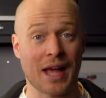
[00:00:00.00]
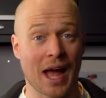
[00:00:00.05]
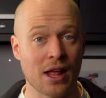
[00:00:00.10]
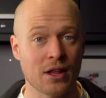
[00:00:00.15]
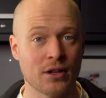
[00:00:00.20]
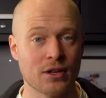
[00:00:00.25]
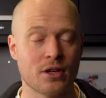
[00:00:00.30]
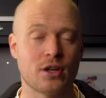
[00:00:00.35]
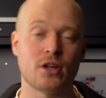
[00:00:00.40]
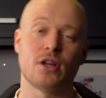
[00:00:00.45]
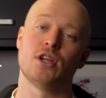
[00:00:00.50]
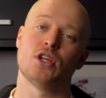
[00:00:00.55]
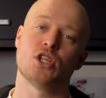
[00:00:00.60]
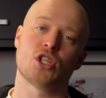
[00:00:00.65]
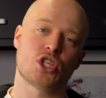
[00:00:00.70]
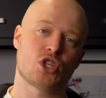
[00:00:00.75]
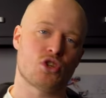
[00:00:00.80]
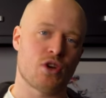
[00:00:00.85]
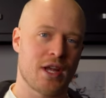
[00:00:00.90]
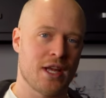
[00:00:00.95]
calendar
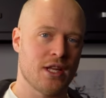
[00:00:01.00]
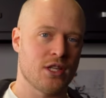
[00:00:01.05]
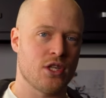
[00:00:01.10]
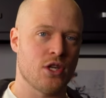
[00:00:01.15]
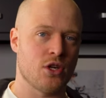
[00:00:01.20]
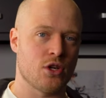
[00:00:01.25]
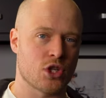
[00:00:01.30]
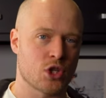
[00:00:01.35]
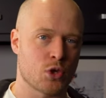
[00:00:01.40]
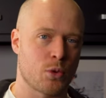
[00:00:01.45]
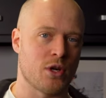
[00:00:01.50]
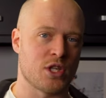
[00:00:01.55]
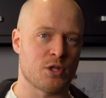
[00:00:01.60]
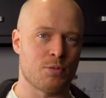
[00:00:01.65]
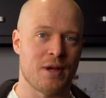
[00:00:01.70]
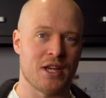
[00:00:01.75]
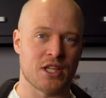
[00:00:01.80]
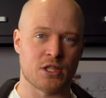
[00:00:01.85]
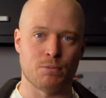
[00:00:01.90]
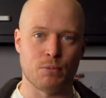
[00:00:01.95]
straight into your
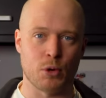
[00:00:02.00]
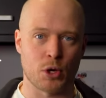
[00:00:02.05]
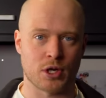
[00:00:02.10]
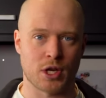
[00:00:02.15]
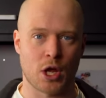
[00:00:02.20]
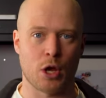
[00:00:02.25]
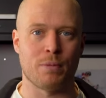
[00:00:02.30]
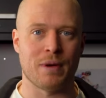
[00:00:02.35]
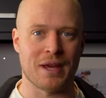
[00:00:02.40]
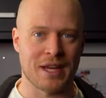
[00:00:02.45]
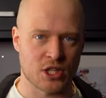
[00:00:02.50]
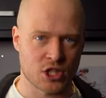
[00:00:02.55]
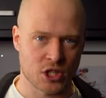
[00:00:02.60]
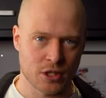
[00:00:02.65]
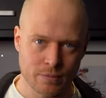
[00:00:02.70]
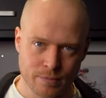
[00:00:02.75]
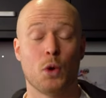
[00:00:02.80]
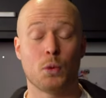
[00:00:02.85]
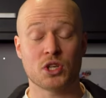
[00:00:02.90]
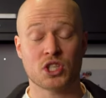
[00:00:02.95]
Squarespace Book Now page.
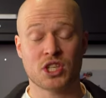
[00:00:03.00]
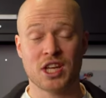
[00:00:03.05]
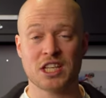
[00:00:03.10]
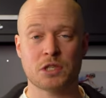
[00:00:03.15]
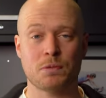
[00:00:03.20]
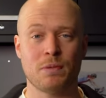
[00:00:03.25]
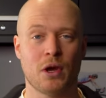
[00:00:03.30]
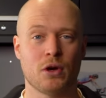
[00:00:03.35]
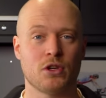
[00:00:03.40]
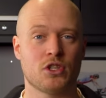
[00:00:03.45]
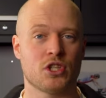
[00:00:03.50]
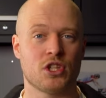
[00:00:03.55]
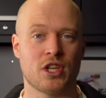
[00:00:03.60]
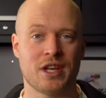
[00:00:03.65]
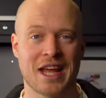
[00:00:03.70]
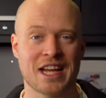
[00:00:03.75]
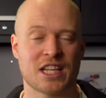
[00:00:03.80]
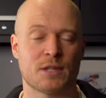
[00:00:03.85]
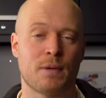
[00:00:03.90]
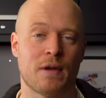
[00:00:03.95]
Which takes me on to the
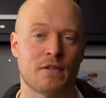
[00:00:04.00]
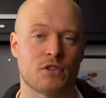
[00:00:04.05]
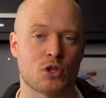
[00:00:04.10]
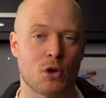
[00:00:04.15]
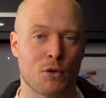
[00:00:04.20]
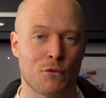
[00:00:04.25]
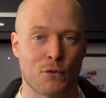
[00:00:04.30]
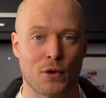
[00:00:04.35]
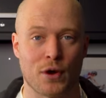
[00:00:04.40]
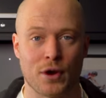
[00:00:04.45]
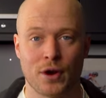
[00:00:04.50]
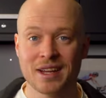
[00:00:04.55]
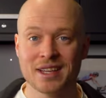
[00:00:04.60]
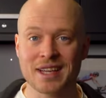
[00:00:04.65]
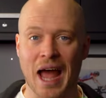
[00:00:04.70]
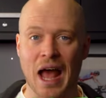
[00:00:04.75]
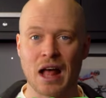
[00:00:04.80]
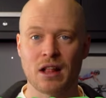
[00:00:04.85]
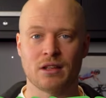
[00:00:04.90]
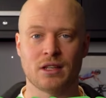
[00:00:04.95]
next bit of software,
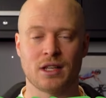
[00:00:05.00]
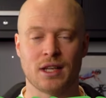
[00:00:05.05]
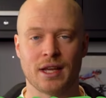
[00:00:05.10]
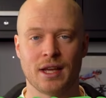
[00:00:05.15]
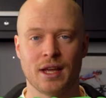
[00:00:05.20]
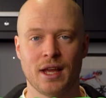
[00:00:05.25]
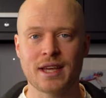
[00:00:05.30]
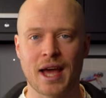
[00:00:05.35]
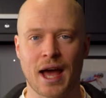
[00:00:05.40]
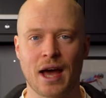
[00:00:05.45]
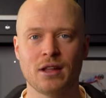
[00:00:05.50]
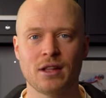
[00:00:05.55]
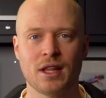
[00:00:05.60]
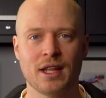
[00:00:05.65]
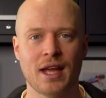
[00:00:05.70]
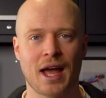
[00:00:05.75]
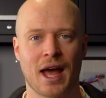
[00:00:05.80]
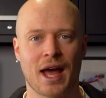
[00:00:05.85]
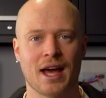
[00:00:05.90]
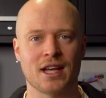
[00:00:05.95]
Calendly.
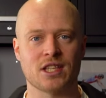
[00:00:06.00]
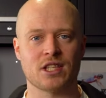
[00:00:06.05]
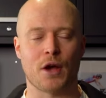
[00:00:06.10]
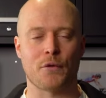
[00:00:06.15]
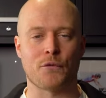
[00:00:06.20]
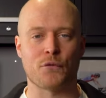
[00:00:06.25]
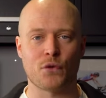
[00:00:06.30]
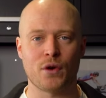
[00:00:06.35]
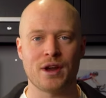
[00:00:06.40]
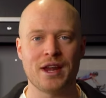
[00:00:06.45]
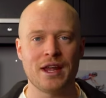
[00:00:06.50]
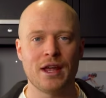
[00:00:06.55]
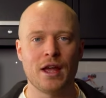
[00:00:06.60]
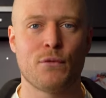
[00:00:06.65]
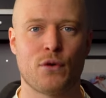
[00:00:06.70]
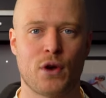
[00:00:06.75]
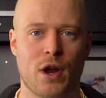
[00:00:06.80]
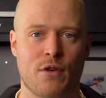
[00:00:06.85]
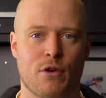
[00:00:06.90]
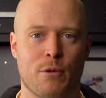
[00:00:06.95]
Calendly has a free
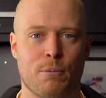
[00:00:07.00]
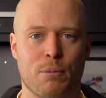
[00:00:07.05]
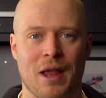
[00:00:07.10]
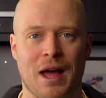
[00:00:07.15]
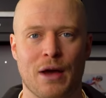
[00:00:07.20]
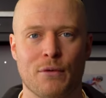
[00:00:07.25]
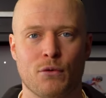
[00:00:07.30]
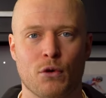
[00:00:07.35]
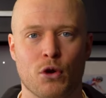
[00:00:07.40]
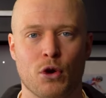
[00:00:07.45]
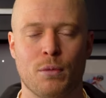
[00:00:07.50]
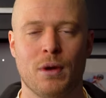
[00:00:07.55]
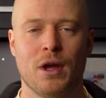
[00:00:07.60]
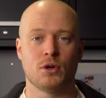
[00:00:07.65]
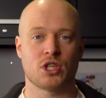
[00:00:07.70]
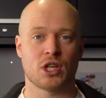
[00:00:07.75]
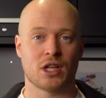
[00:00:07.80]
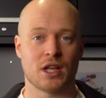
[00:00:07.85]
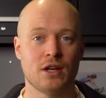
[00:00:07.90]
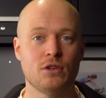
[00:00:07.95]
forever platform
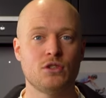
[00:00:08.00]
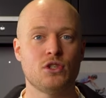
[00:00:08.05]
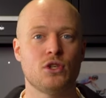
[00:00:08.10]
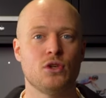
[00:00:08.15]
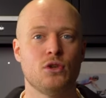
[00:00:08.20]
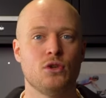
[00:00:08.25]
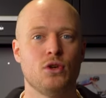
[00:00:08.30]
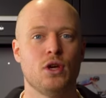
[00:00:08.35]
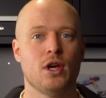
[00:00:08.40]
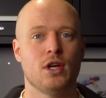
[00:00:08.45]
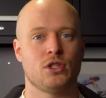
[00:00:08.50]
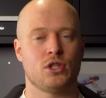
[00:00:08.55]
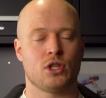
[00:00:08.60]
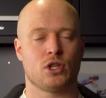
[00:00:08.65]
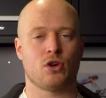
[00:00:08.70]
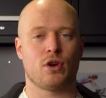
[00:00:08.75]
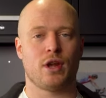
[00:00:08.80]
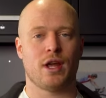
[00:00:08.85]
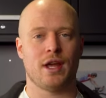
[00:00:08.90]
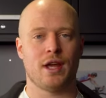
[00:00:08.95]
which allows you to
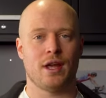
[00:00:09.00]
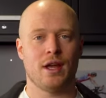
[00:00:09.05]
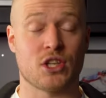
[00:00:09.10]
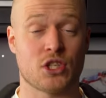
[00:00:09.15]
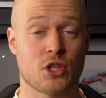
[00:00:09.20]
create a